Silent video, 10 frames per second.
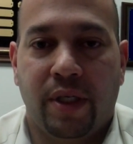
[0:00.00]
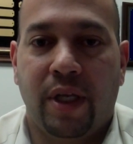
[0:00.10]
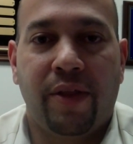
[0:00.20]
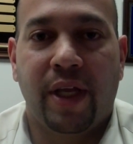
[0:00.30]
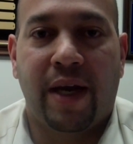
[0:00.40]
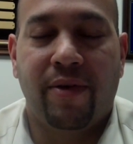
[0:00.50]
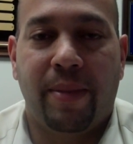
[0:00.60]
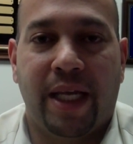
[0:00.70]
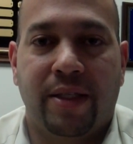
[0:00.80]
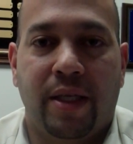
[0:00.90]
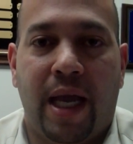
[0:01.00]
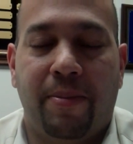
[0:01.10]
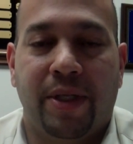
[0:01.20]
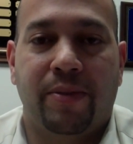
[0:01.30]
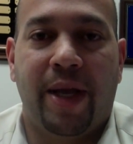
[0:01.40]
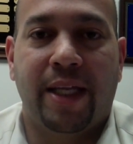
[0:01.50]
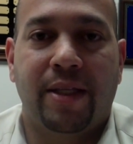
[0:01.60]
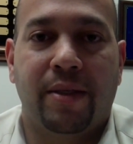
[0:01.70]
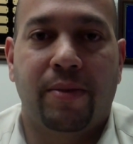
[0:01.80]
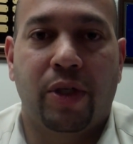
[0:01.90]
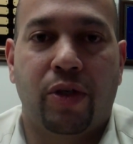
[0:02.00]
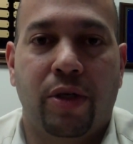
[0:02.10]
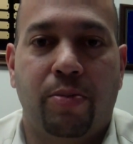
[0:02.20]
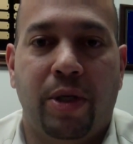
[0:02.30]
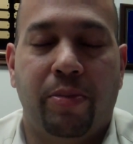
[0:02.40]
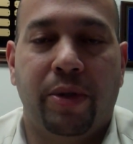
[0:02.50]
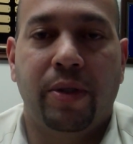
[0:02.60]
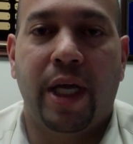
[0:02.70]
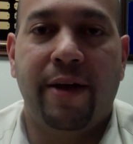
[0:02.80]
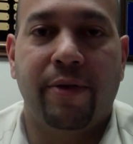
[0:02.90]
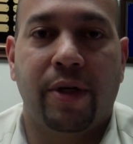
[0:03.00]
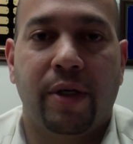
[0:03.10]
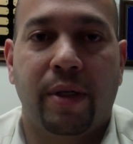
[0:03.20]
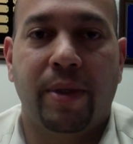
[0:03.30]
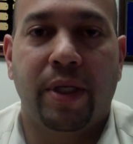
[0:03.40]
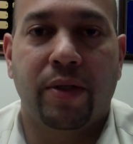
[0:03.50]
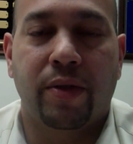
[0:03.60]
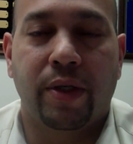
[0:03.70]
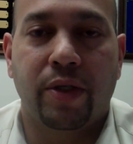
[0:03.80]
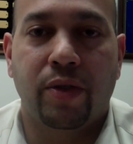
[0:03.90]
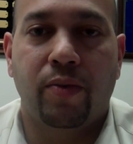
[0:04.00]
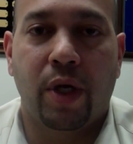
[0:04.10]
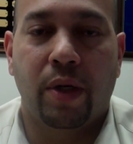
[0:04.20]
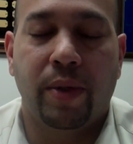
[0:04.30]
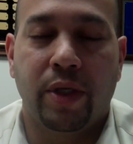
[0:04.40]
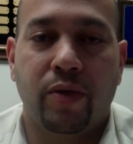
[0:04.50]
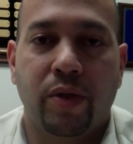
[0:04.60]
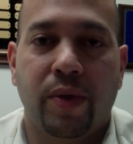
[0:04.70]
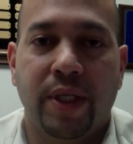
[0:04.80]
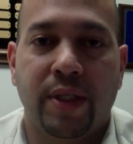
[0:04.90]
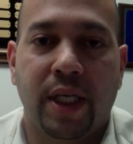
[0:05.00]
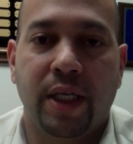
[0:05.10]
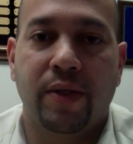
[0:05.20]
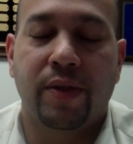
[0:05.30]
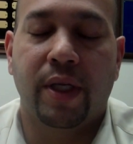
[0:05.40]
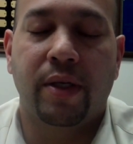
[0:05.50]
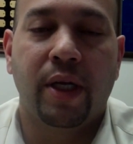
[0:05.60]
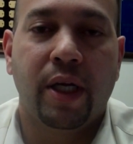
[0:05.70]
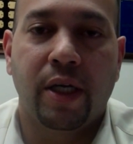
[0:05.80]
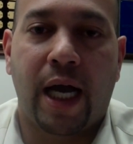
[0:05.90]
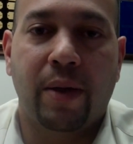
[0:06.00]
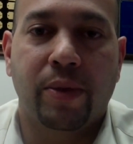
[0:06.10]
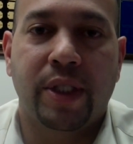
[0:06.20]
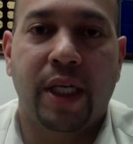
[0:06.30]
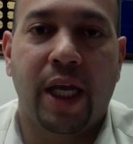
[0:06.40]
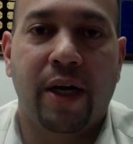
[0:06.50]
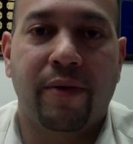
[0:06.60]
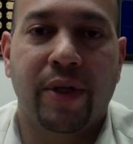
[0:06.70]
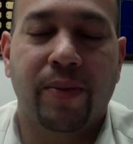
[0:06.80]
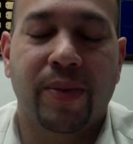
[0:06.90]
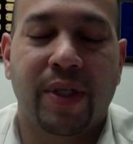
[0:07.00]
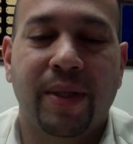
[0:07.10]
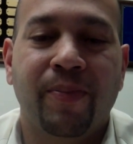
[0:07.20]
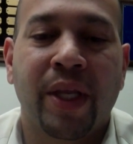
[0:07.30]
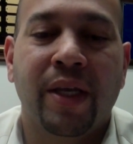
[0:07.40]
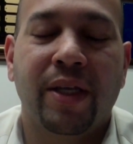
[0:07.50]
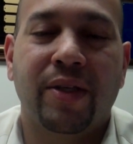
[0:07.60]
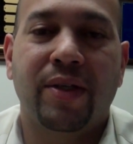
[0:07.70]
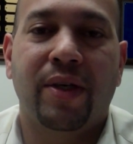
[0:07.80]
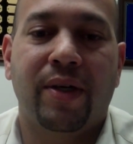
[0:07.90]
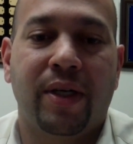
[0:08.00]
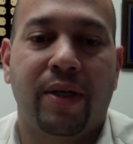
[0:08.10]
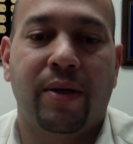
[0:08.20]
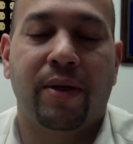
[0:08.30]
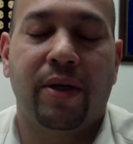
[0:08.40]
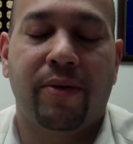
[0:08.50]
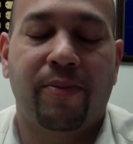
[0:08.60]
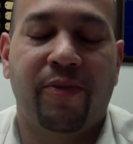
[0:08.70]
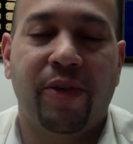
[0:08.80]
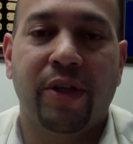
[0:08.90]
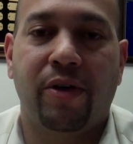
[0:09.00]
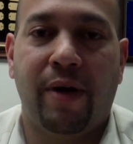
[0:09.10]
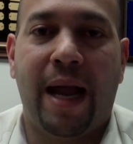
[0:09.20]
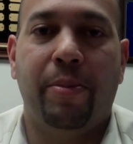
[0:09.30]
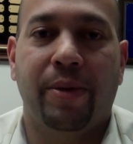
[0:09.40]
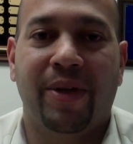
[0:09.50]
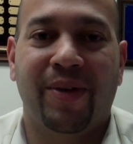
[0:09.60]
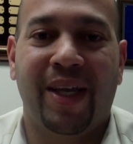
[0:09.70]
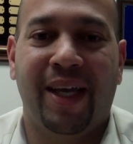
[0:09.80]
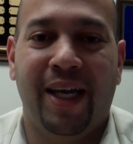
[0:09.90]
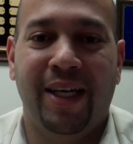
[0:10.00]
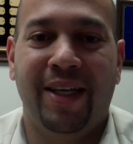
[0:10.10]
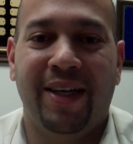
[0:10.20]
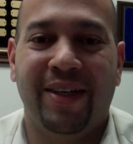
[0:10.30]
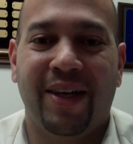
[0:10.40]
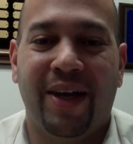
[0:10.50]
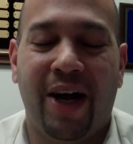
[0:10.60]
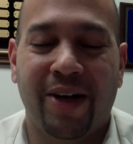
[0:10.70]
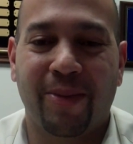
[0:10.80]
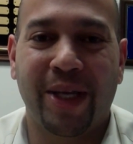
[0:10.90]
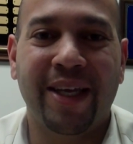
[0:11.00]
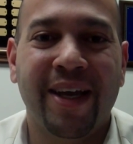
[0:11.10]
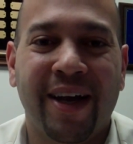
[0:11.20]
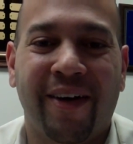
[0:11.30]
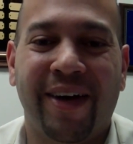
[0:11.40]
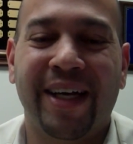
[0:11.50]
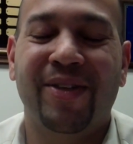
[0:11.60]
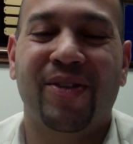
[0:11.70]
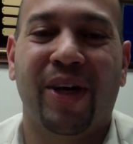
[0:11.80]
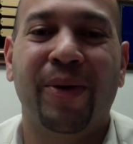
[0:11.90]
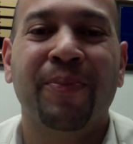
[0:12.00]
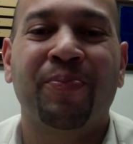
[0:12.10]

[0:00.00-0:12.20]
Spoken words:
nothing ever bad happens bad to church people ever. I mean, as long as you go and you do these things, then God will take care of you. See, you're full of crap. Okay, Huckabee. All right, so.